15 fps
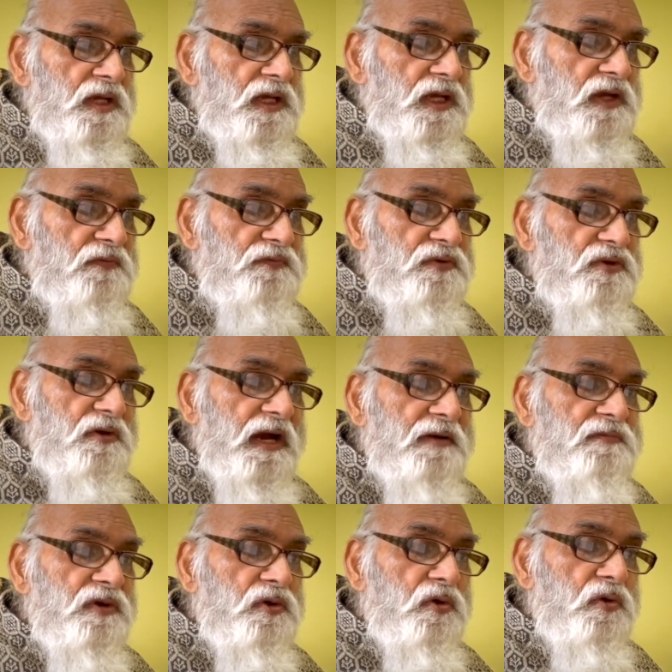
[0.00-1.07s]
If you
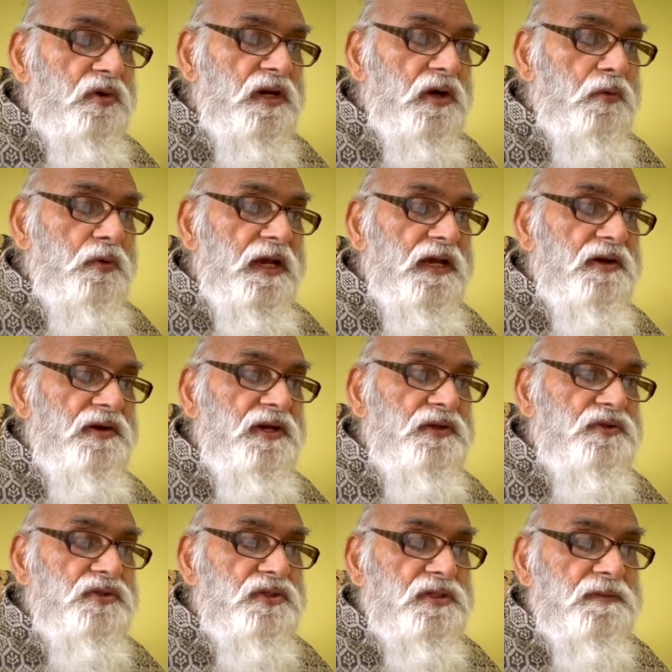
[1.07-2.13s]
have known
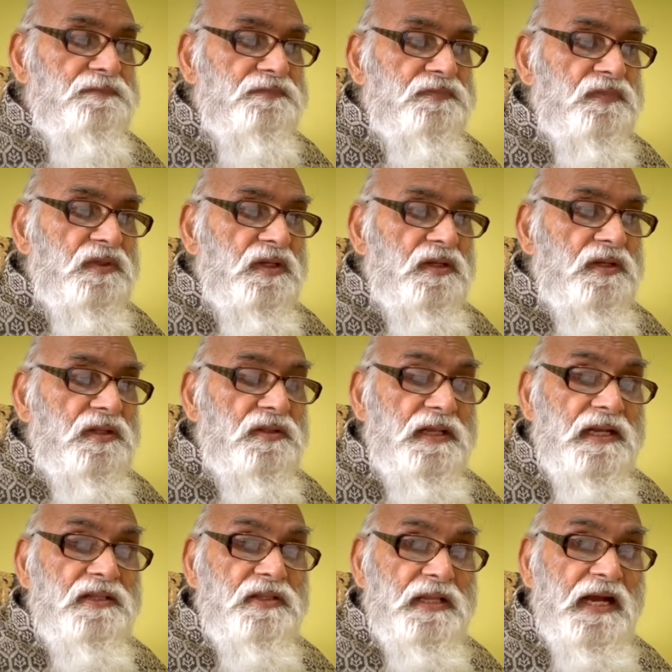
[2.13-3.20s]
awareness,
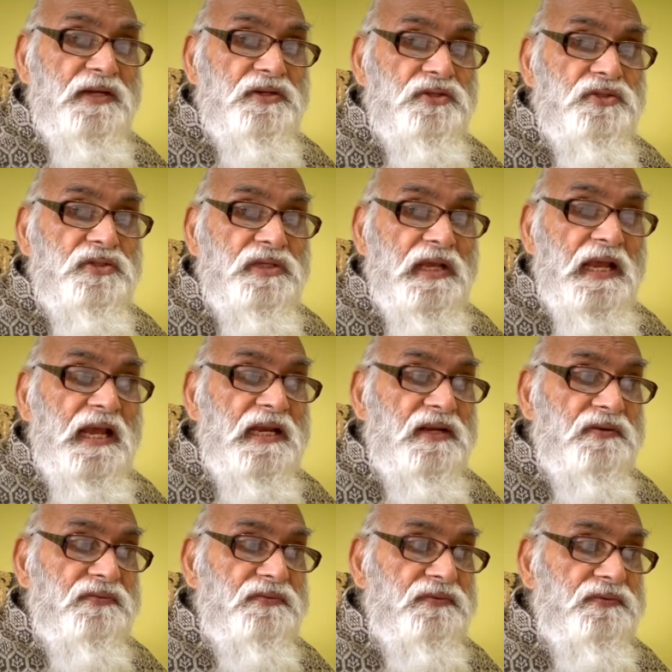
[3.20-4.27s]
then that is
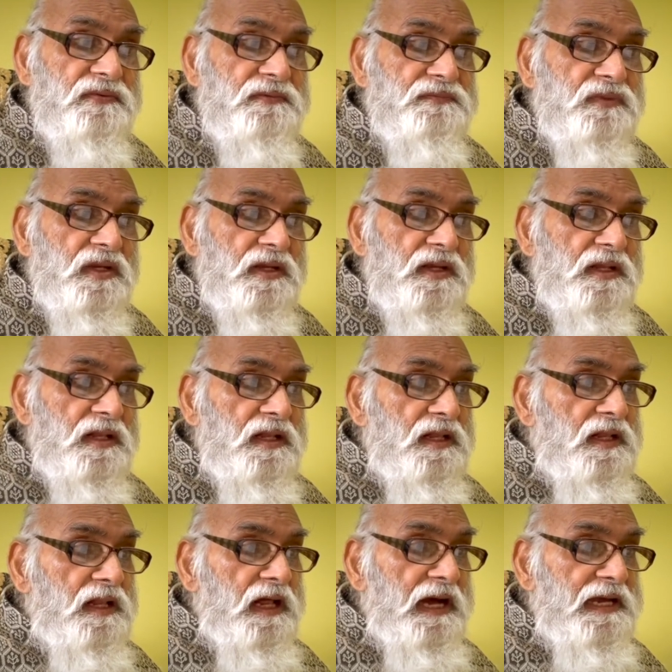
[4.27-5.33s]
enough.
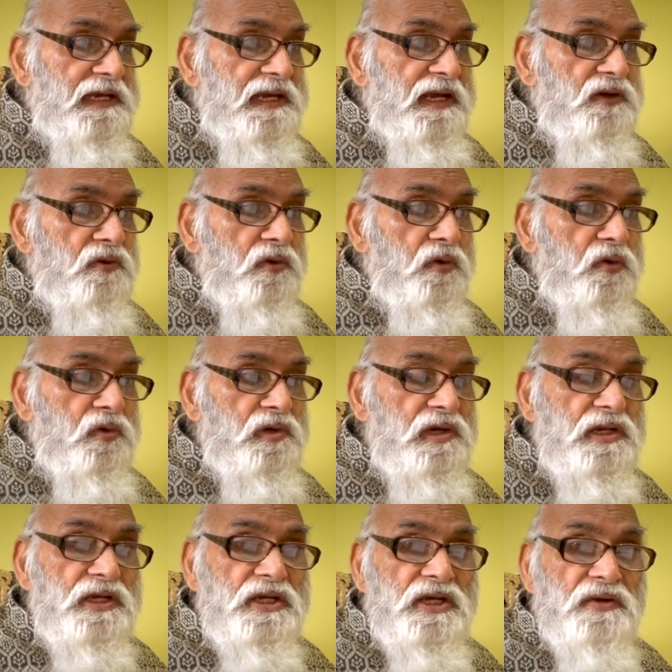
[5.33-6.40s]
I can
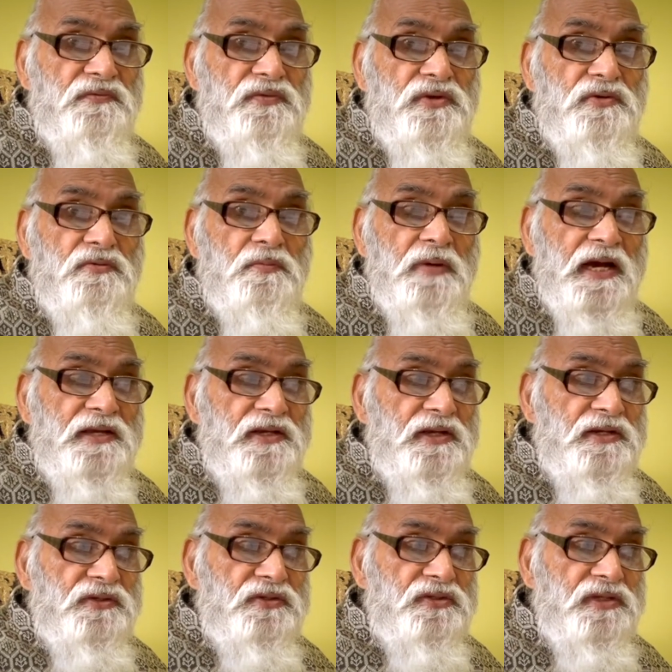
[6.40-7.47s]
only give you my
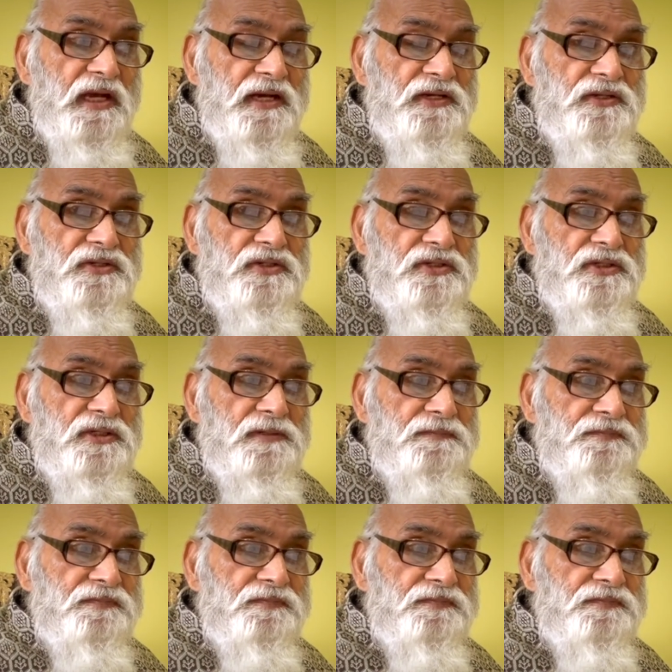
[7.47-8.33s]
insights.